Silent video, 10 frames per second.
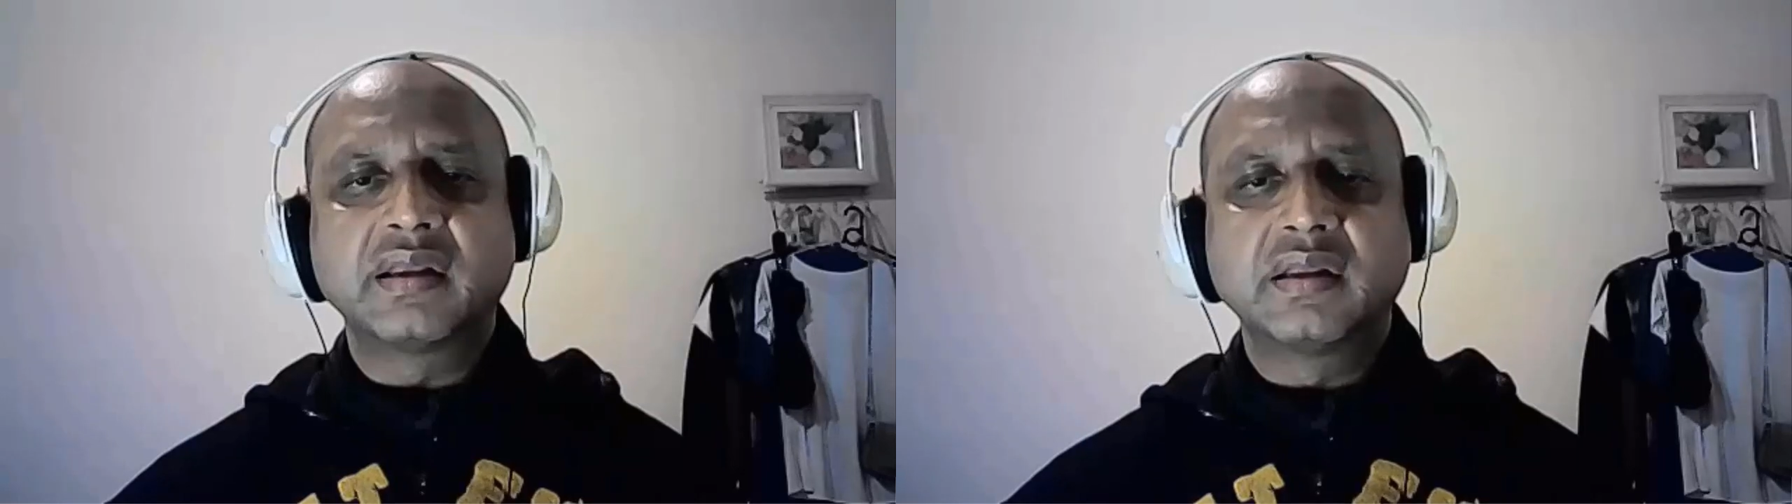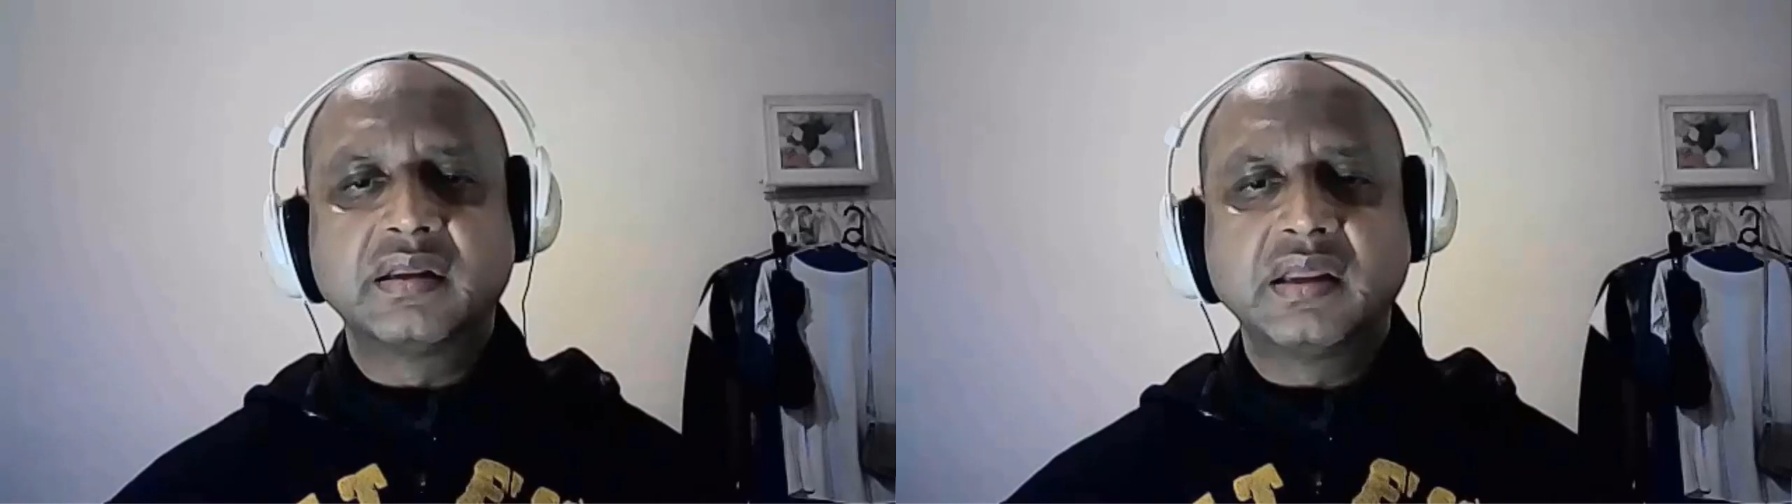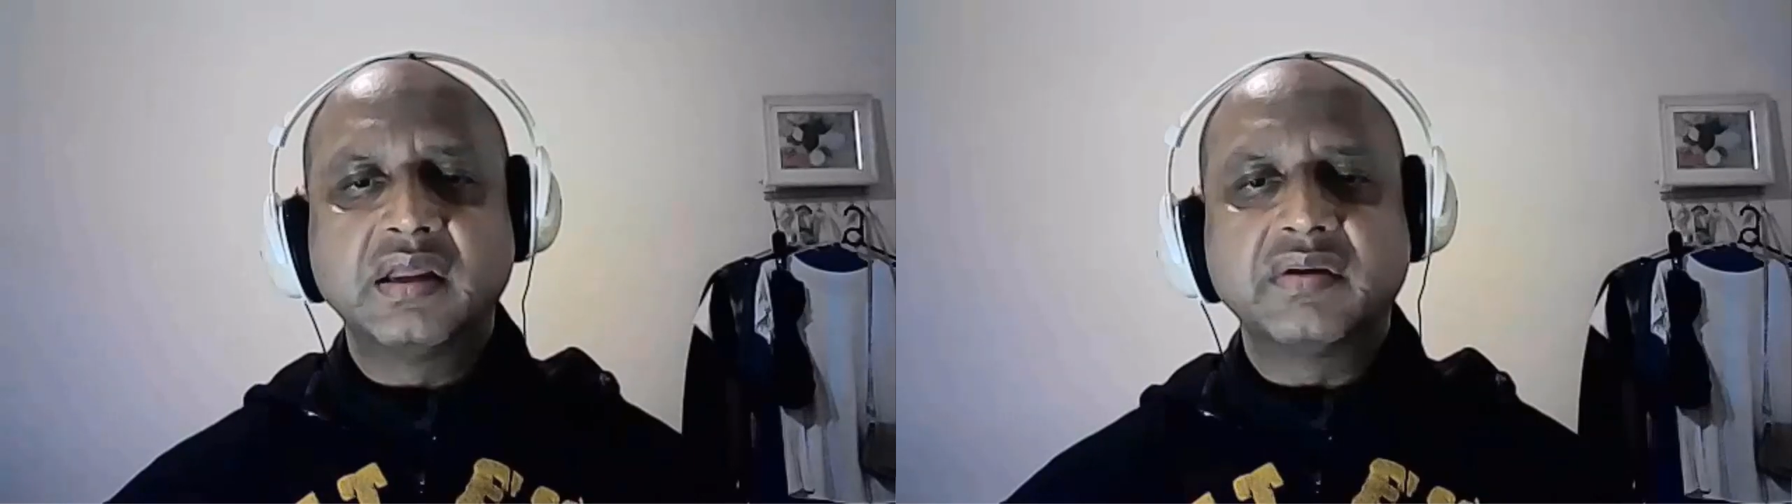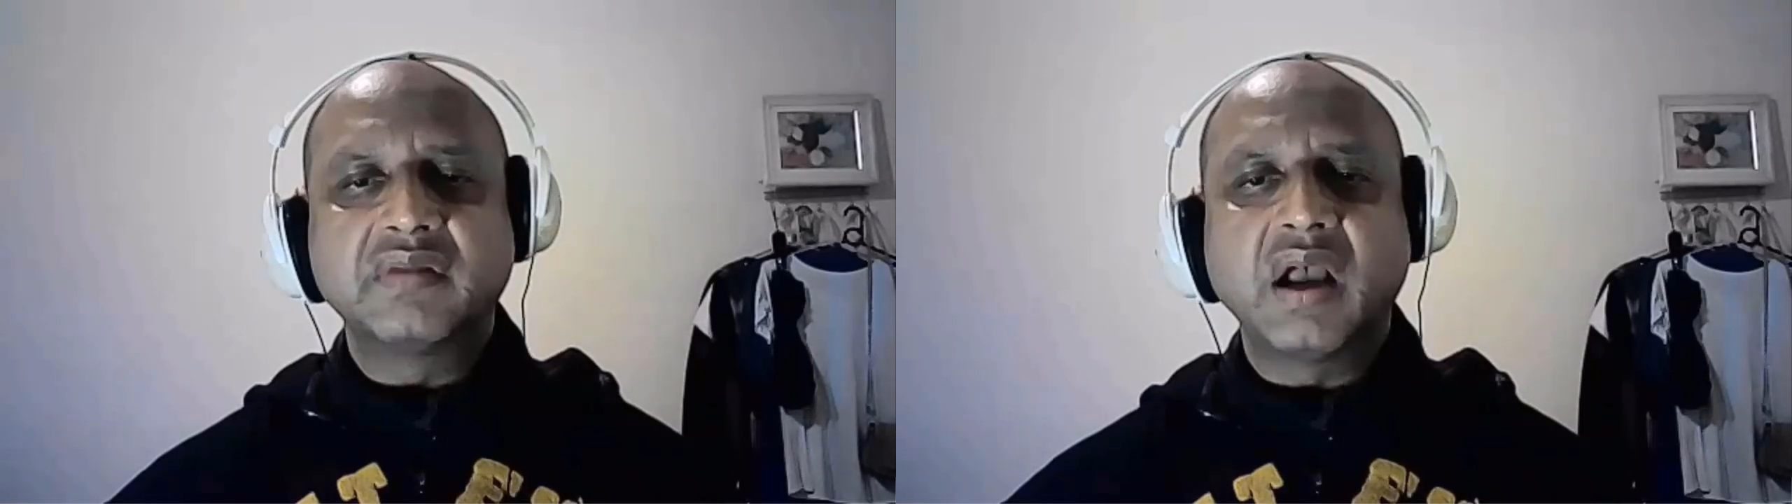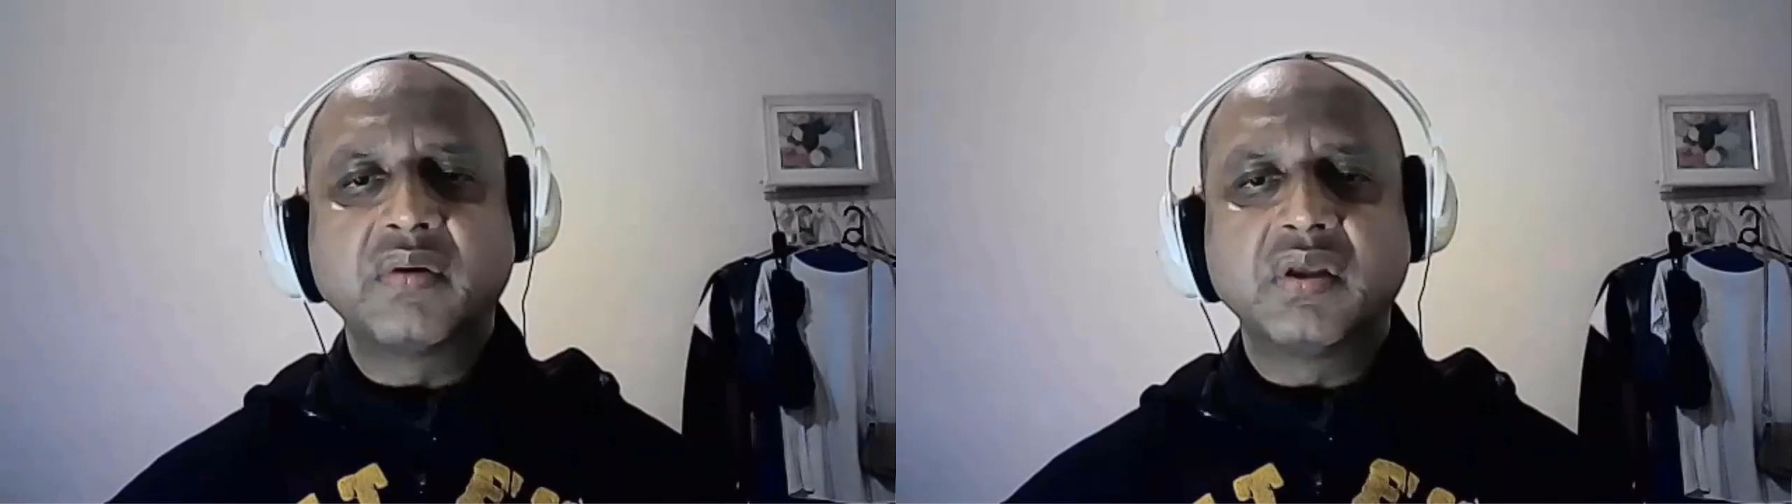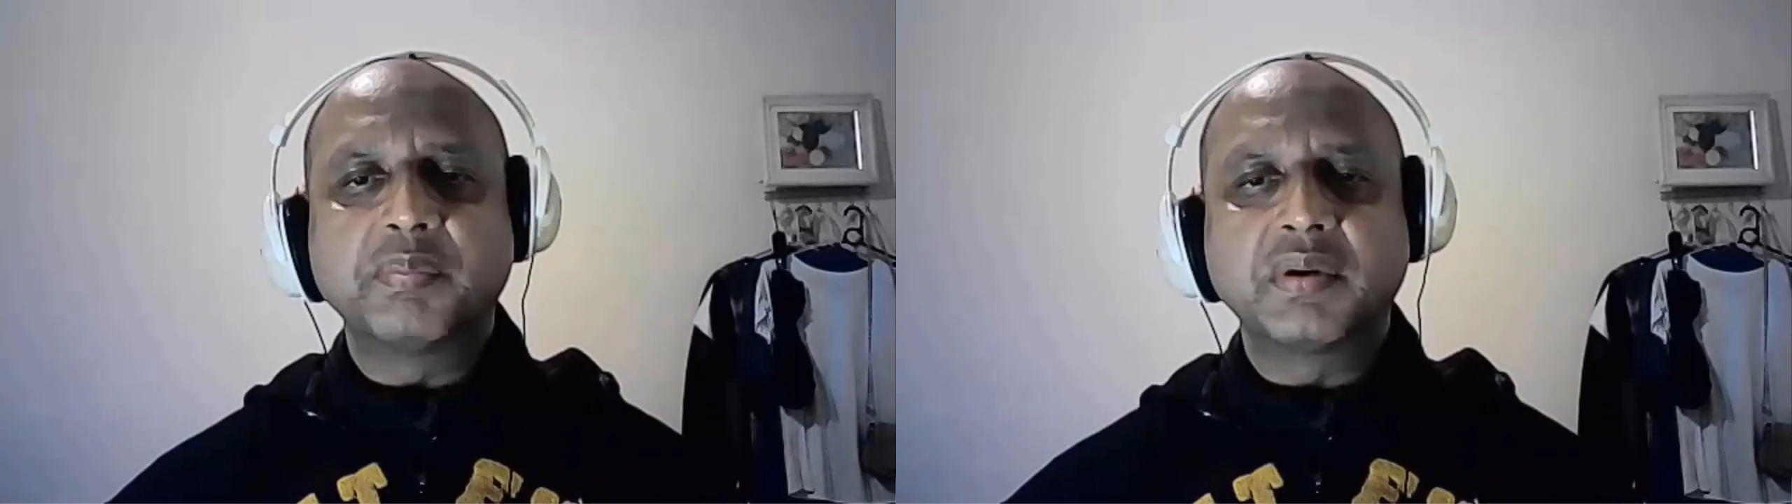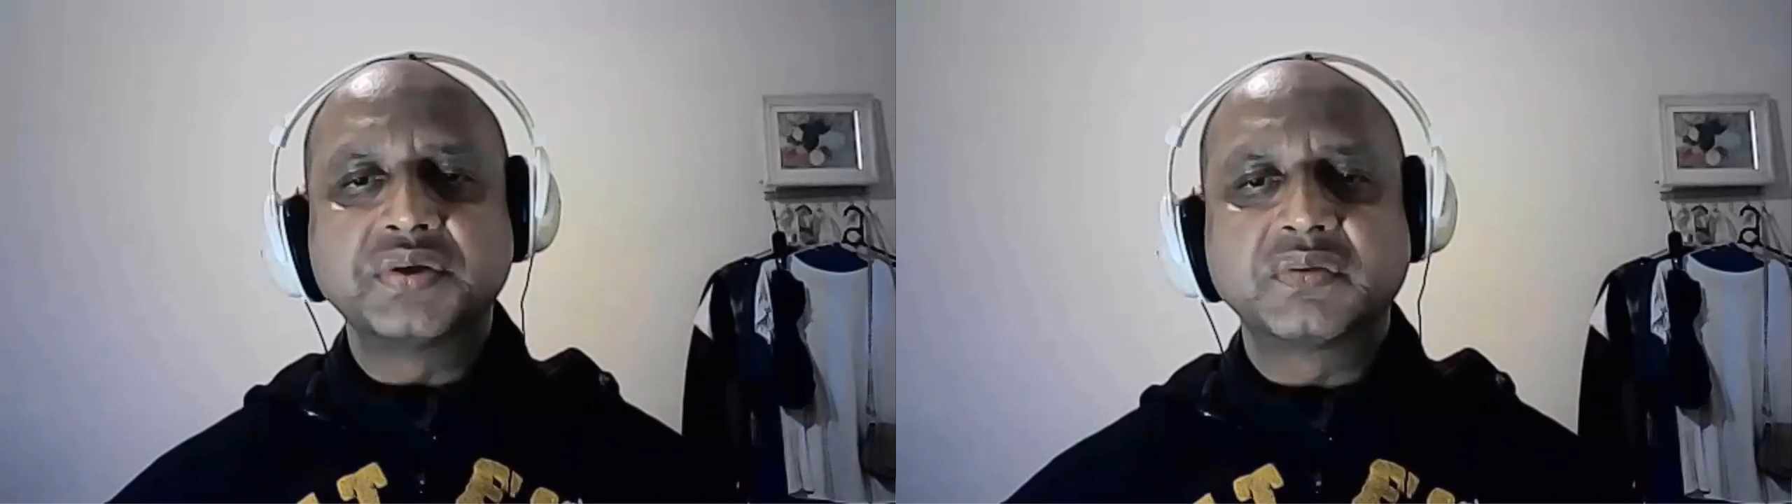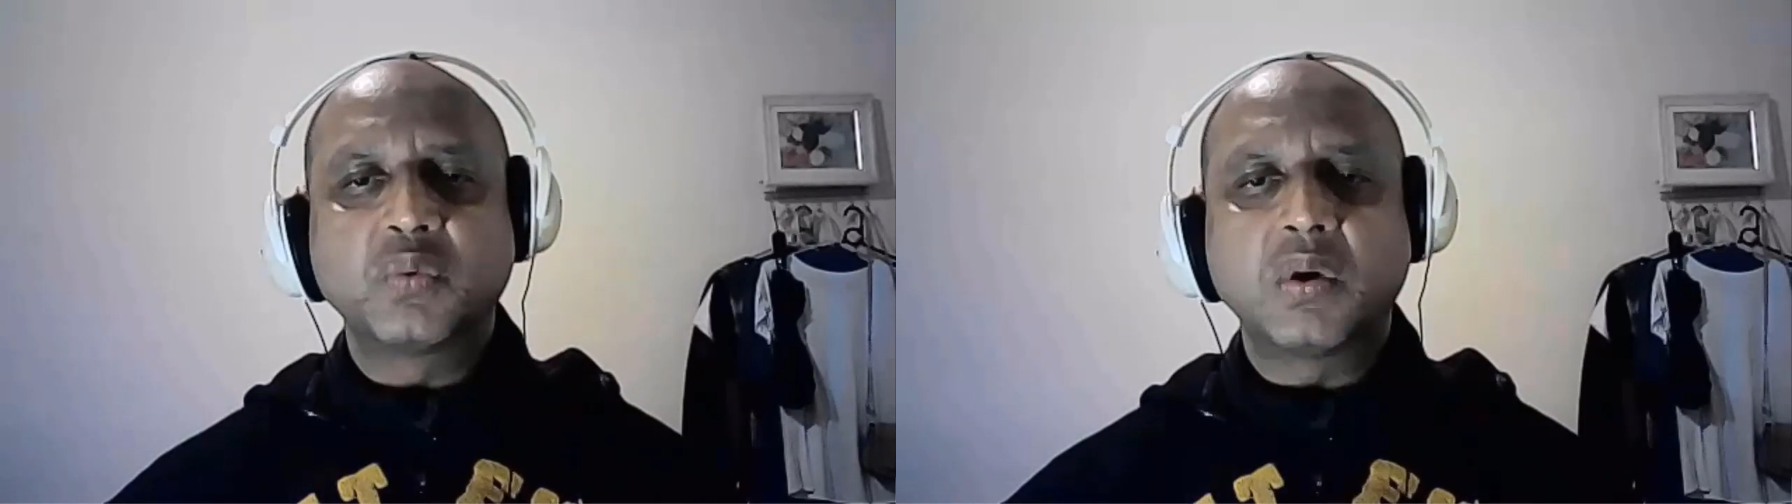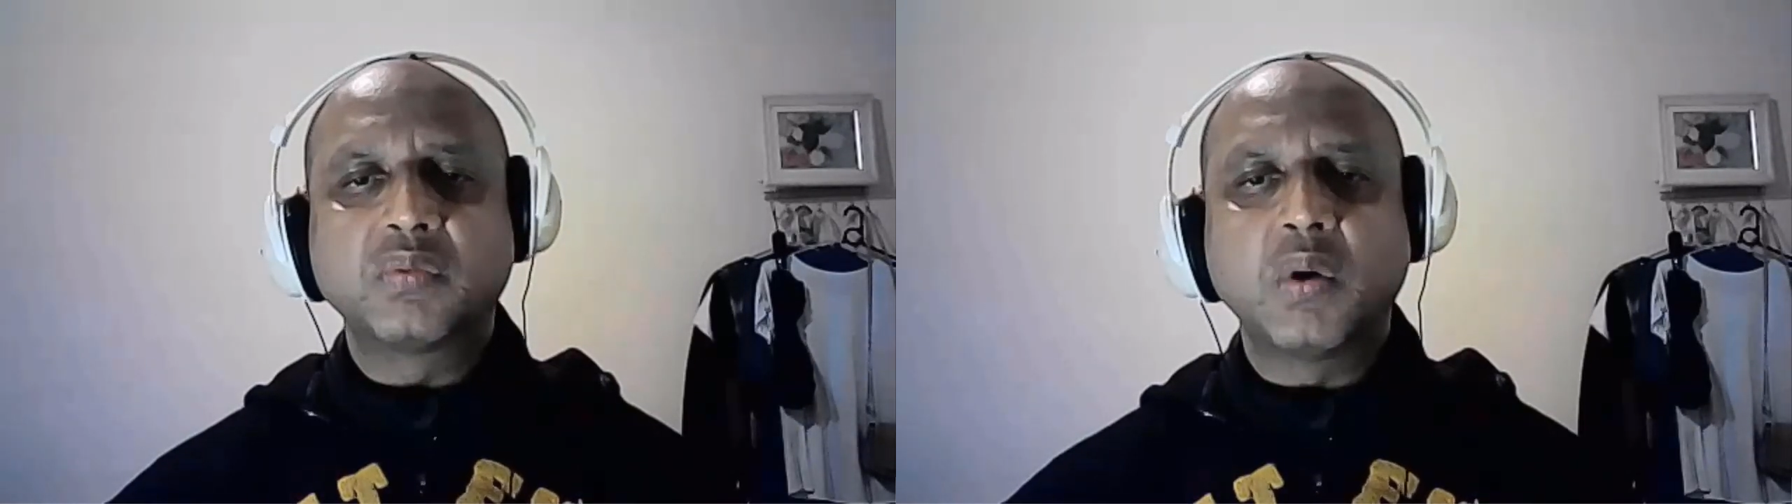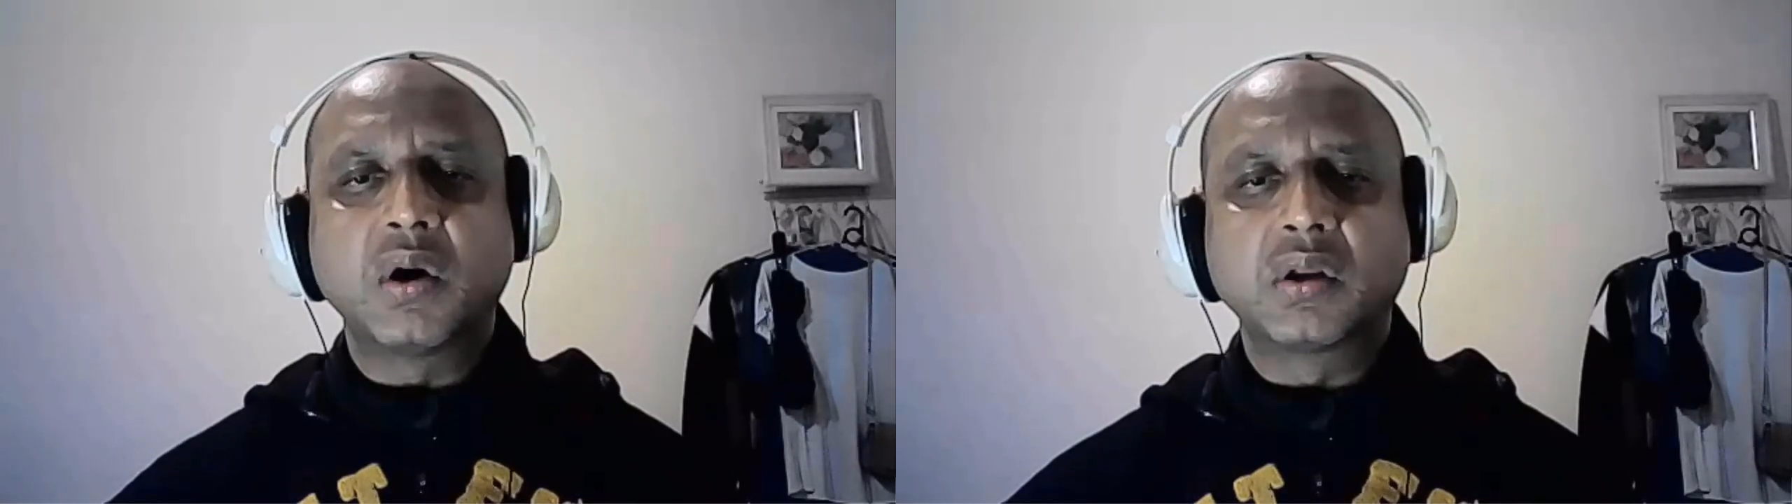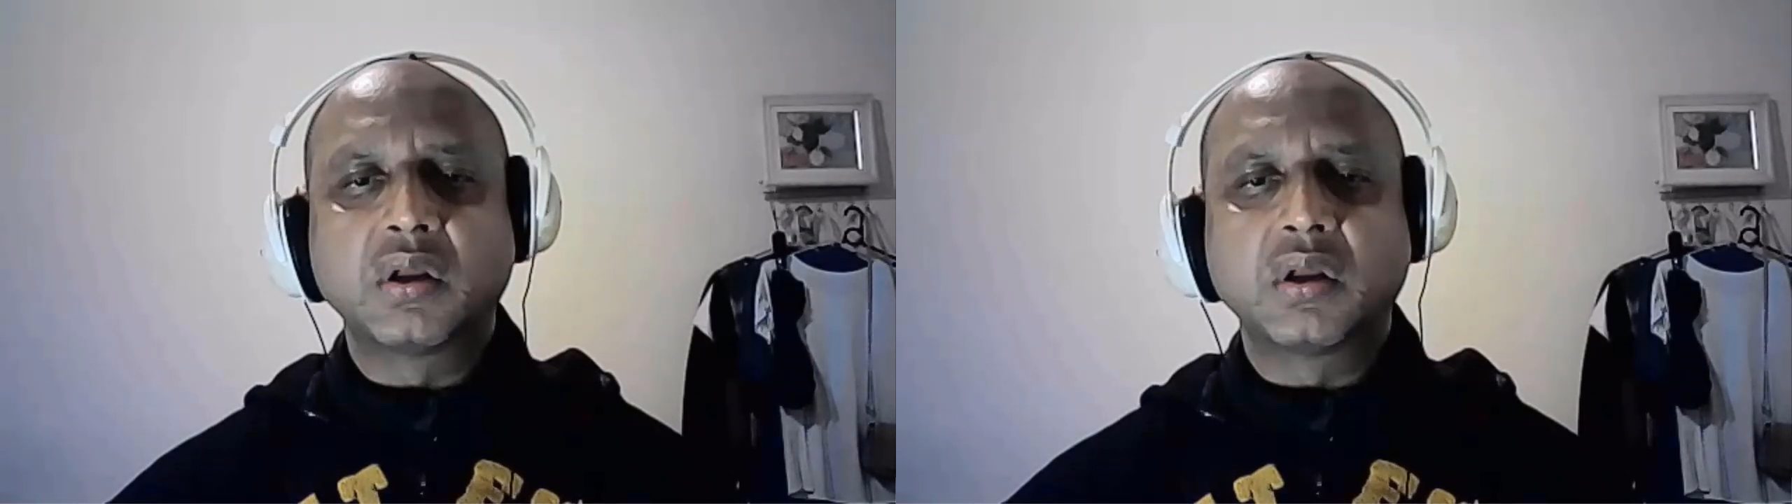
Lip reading: Here's how the operations would work.